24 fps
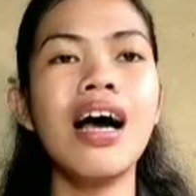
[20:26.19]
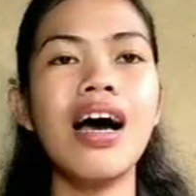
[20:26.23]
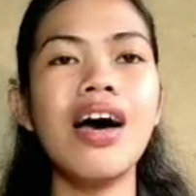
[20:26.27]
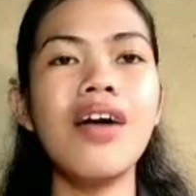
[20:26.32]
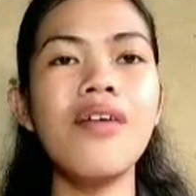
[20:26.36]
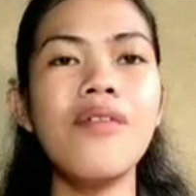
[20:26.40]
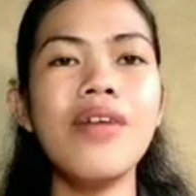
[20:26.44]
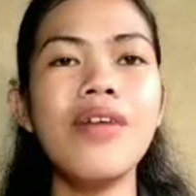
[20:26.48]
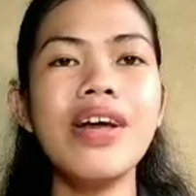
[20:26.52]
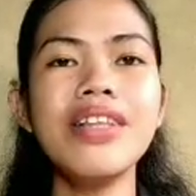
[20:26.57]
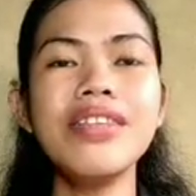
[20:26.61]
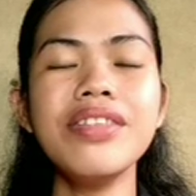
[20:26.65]

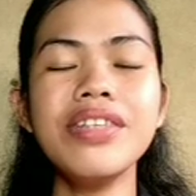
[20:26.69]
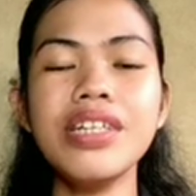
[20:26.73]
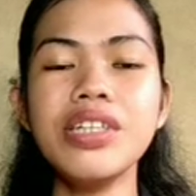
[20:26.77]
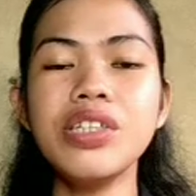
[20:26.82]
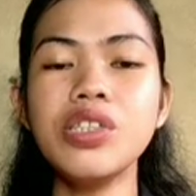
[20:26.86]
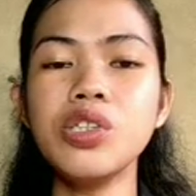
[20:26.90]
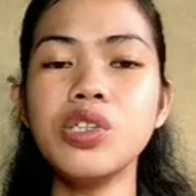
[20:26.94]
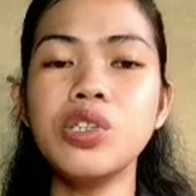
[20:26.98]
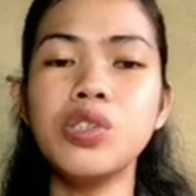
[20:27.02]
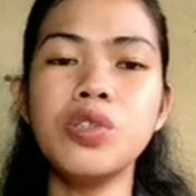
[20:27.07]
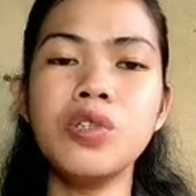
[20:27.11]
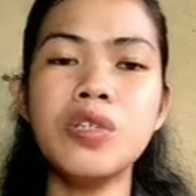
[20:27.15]
Arendt
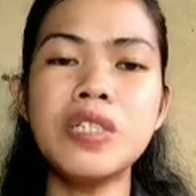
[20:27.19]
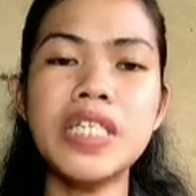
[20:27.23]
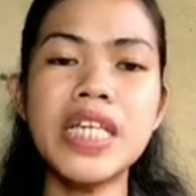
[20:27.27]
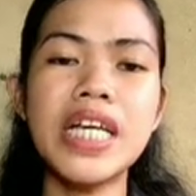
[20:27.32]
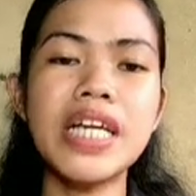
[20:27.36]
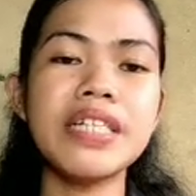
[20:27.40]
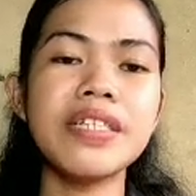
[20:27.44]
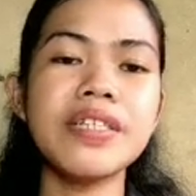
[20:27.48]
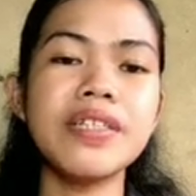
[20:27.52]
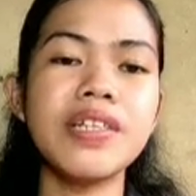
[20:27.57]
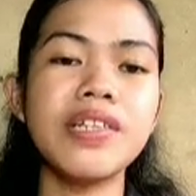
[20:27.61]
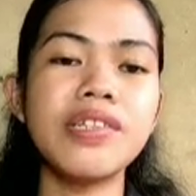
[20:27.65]

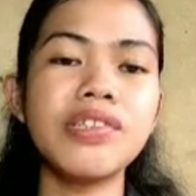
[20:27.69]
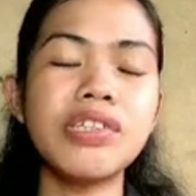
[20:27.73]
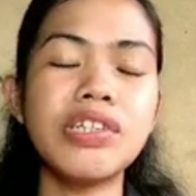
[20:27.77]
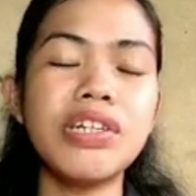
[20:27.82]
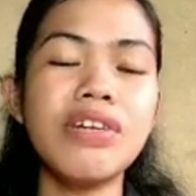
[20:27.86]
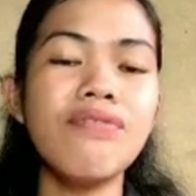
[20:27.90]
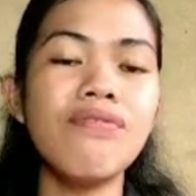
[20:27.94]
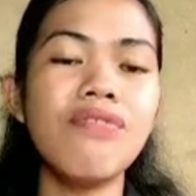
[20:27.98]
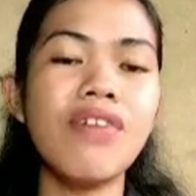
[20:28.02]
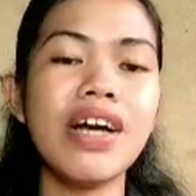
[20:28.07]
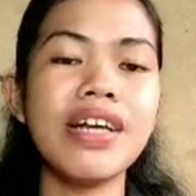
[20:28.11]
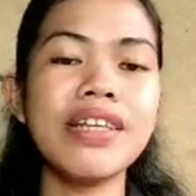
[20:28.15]
introduces the
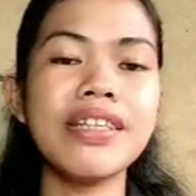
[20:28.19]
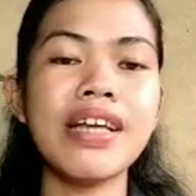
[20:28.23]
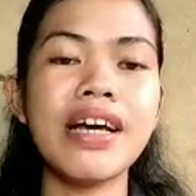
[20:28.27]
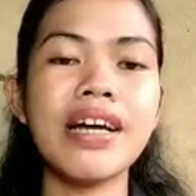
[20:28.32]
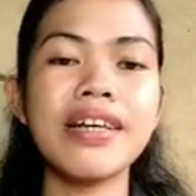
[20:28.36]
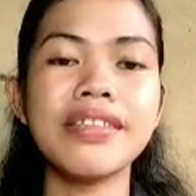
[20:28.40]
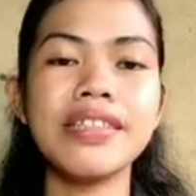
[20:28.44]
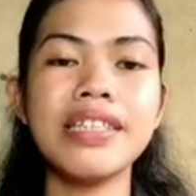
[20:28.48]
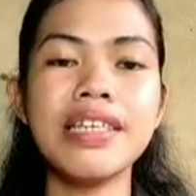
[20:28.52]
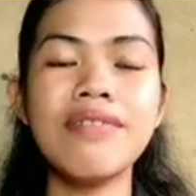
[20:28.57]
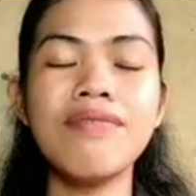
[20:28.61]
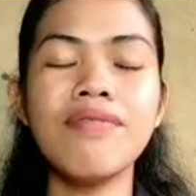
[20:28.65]
term Vita
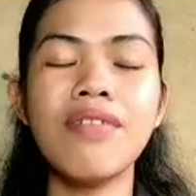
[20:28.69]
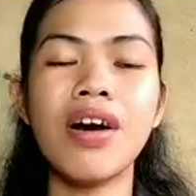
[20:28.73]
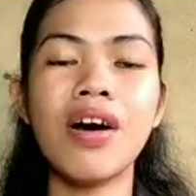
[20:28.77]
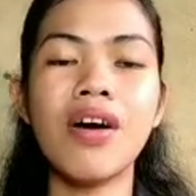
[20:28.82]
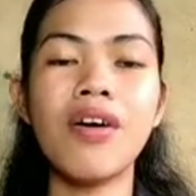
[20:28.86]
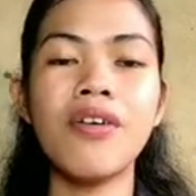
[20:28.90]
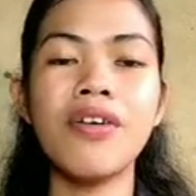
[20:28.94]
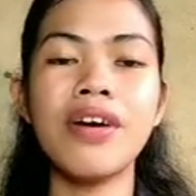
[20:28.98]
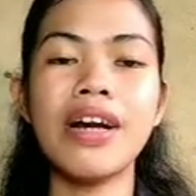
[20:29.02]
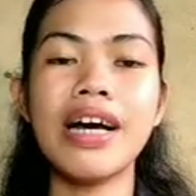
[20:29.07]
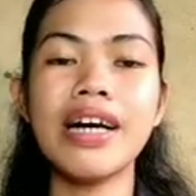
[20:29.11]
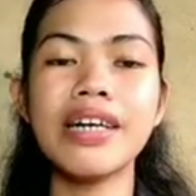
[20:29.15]

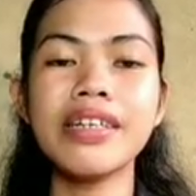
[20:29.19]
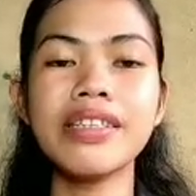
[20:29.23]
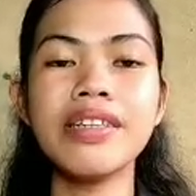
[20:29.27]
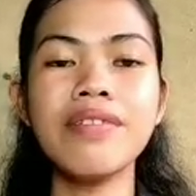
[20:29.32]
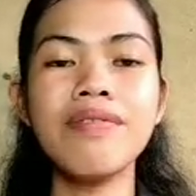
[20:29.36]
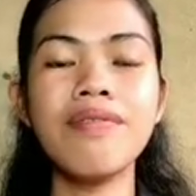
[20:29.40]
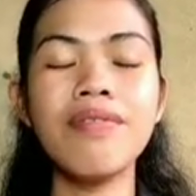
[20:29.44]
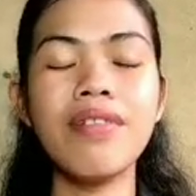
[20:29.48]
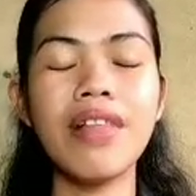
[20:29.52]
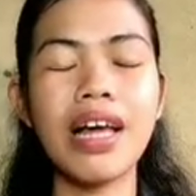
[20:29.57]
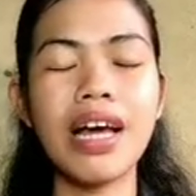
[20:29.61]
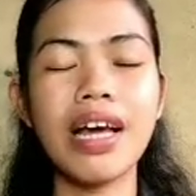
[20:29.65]
Activa or
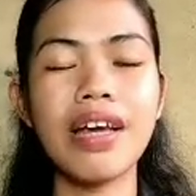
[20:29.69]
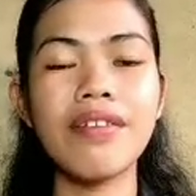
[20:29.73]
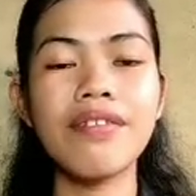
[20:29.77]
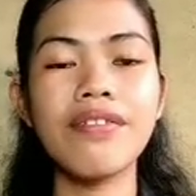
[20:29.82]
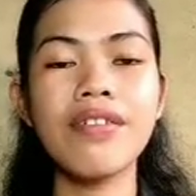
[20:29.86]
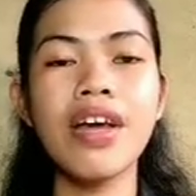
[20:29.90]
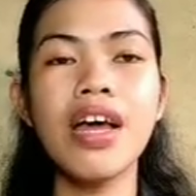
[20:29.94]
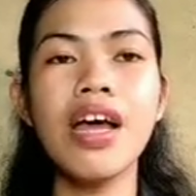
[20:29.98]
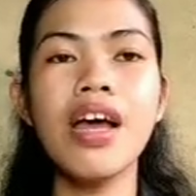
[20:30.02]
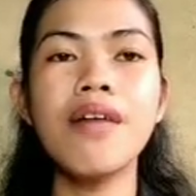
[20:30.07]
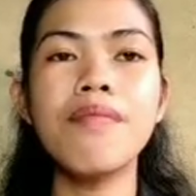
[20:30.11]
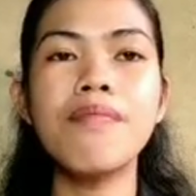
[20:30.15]
active life
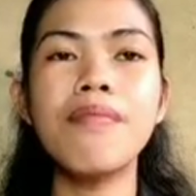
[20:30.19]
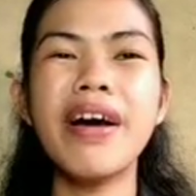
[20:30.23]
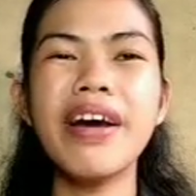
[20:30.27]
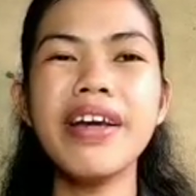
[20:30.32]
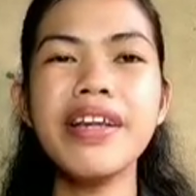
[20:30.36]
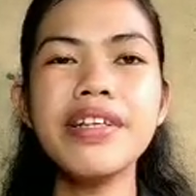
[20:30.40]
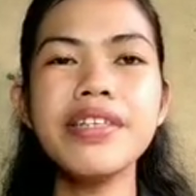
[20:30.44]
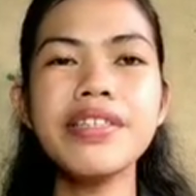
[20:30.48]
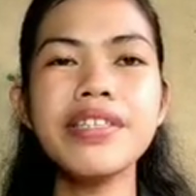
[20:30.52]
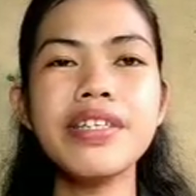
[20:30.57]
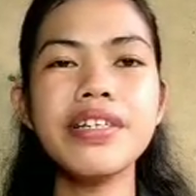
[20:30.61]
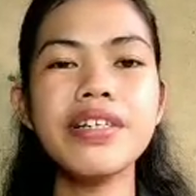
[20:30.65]
by
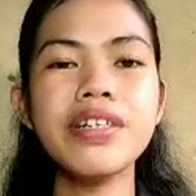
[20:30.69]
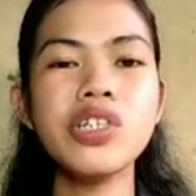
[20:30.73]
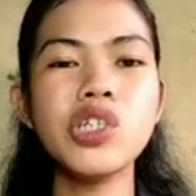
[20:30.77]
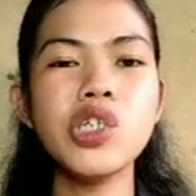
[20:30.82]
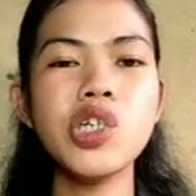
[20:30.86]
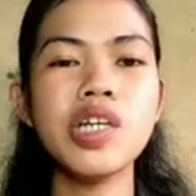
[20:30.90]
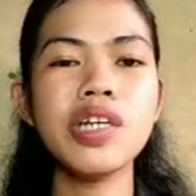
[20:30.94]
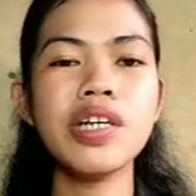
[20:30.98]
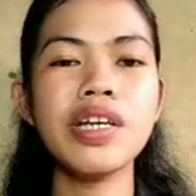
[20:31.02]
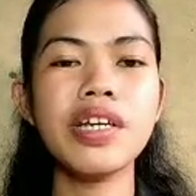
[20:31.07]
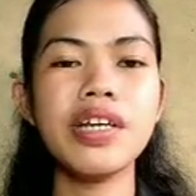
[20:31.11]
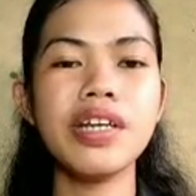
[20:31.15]

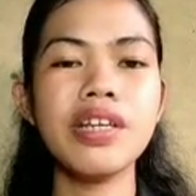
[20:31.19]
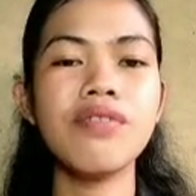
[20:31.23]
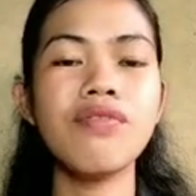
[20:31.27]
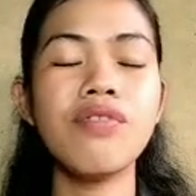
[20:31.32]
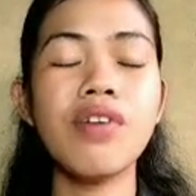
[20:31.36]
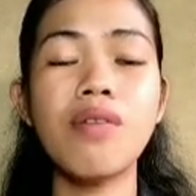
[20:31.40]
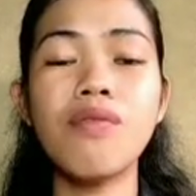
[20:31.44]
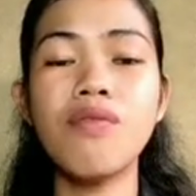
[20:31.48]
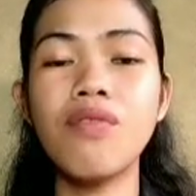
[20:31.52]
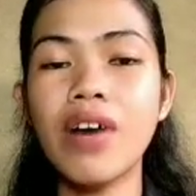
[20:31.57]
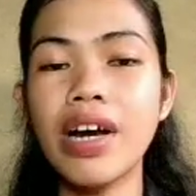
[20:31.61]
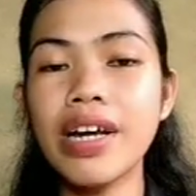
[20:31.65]
distinguishing it
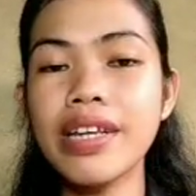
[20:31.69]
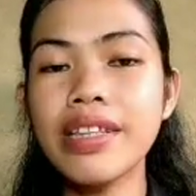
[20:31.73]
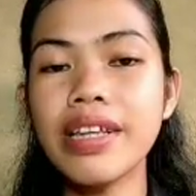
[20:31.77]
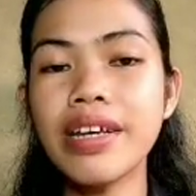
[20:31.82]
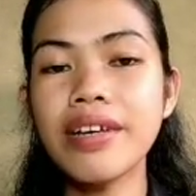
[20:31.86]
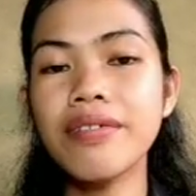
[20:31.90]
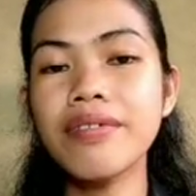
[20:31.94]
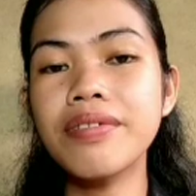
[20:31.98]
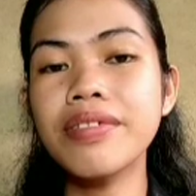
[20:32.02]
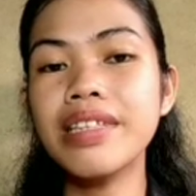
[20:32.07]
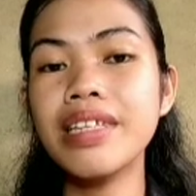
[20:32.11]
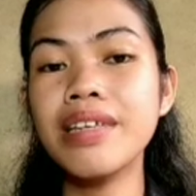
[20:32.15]
from Vita
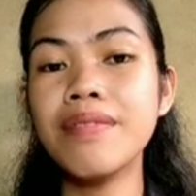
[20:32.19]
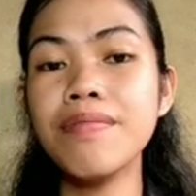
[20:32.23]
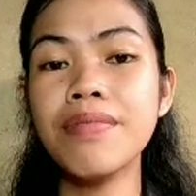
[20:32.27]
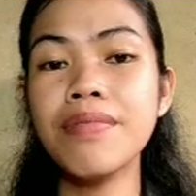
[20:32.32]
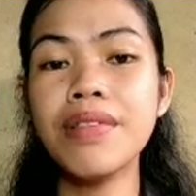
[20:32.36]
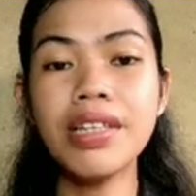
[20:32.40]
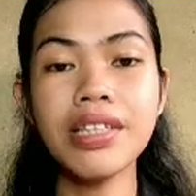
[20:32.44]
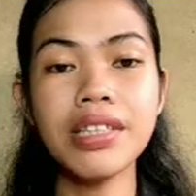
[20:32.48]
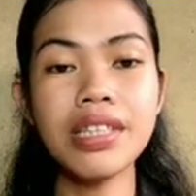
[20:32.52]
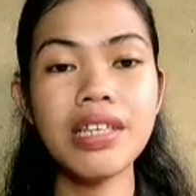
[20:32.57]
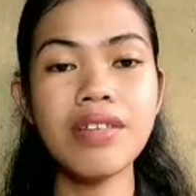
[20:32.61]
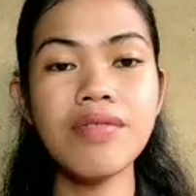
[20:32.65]

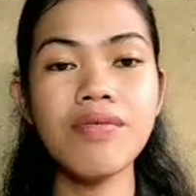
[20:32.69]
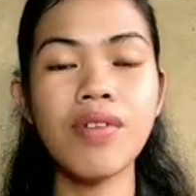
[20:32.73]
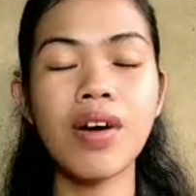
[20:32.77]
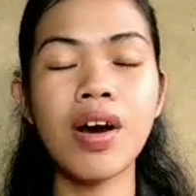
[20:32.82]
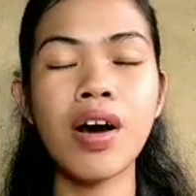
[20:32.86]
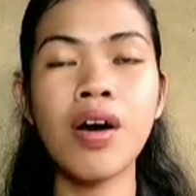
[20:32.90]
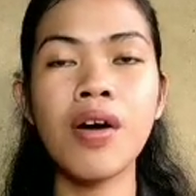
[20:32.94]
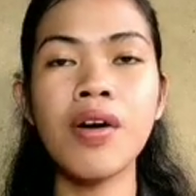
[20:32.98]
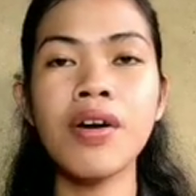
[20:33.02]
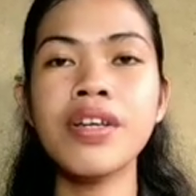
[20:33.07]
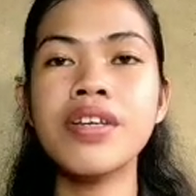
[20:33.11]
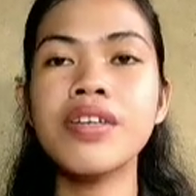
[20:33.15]

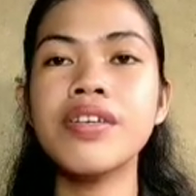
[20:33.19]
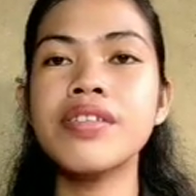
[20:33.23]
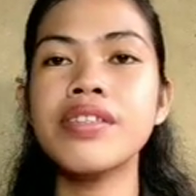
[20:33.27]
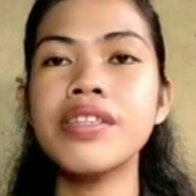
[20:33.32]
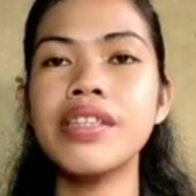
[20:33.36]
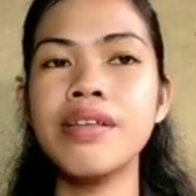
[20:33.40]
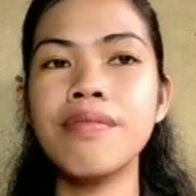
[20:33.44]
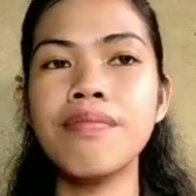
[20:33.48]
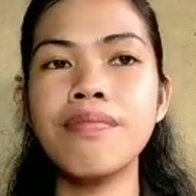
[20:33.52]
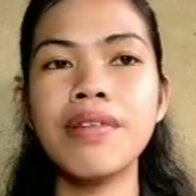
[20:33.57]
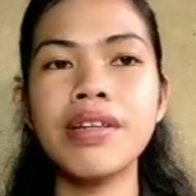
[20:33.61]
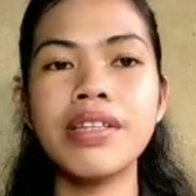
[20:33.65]
Contemplativa or
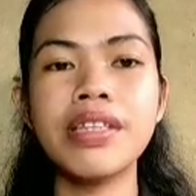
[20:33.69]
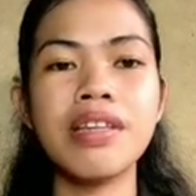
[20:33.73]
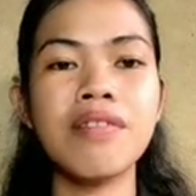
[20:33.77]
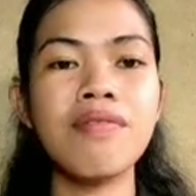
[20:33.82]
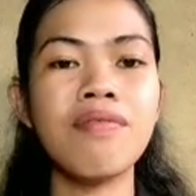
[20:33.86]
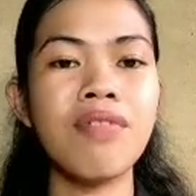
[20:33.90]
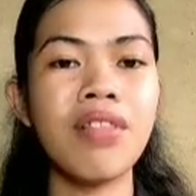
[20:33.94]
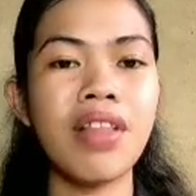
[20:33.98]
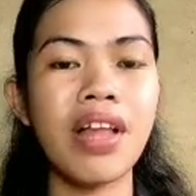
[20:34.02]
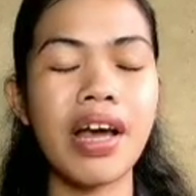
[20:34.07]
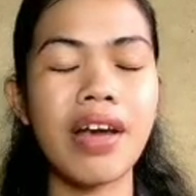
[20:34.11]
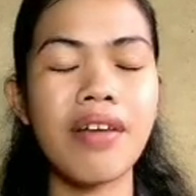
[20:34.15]

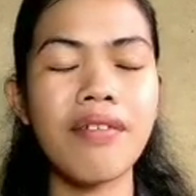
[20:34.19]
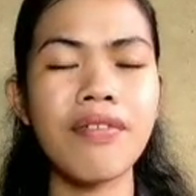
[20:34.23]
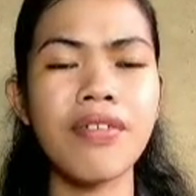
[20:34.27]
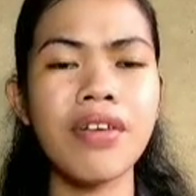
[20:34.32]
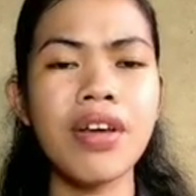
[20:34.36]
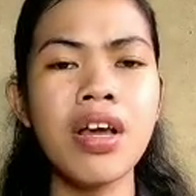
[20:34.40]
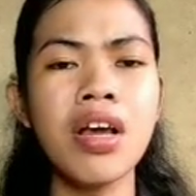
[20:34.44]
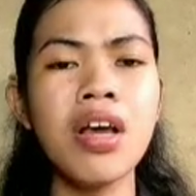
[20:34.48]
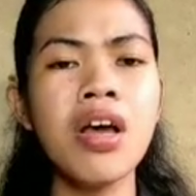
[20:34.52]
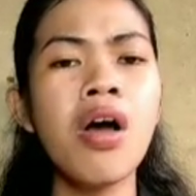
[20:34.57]
contemplative life.